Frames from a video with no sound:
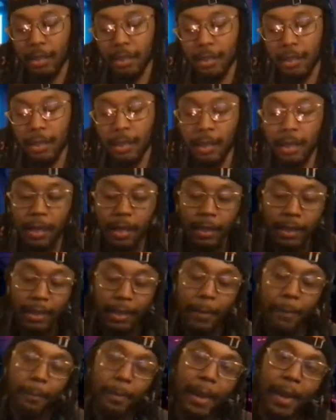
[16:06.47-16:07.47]
to uh,
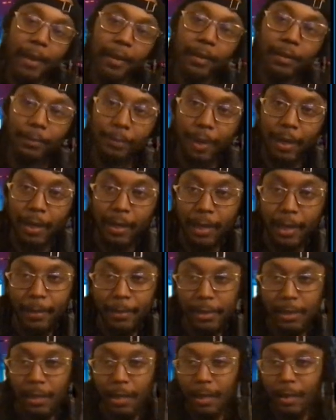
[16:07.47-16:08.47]
get back in the ring, you know what I'm
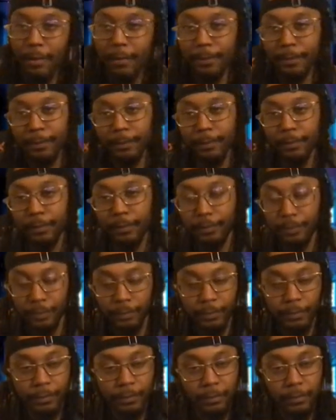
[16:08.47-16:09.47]
saying?
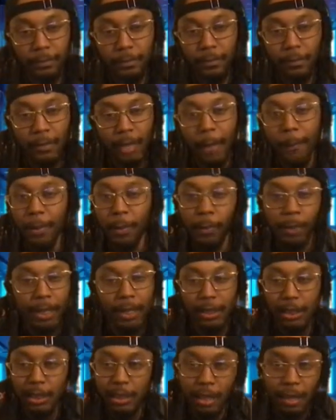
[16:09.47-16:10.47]
I've been wanting
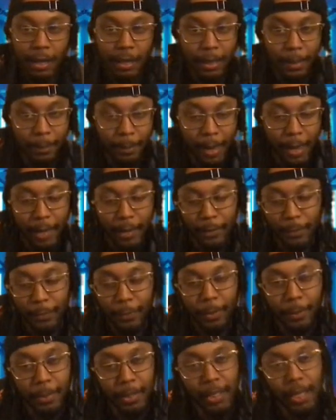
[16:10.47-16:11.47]
to see y'all get back, you
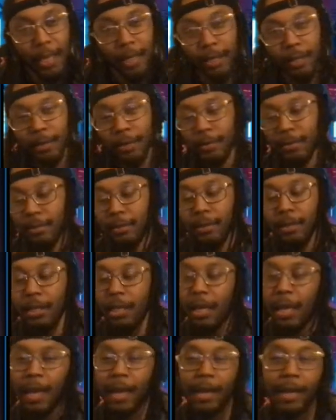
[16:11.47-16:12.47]
feel me? Like,
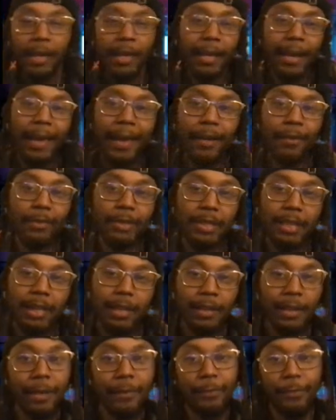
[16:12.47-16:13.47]
and I ain't gonna take
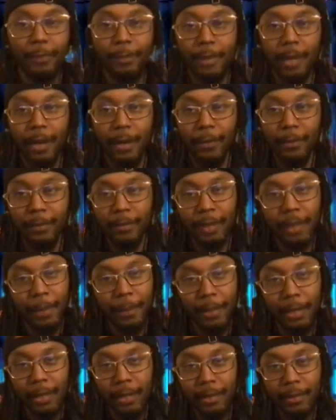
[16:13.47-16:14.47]
nothing from y'all, you know what I
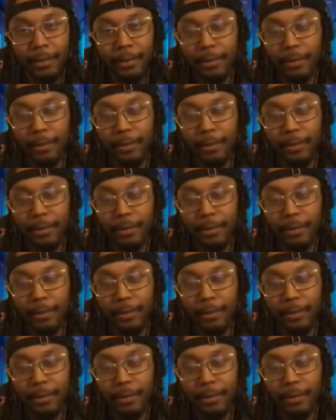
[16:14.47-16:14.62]
mean?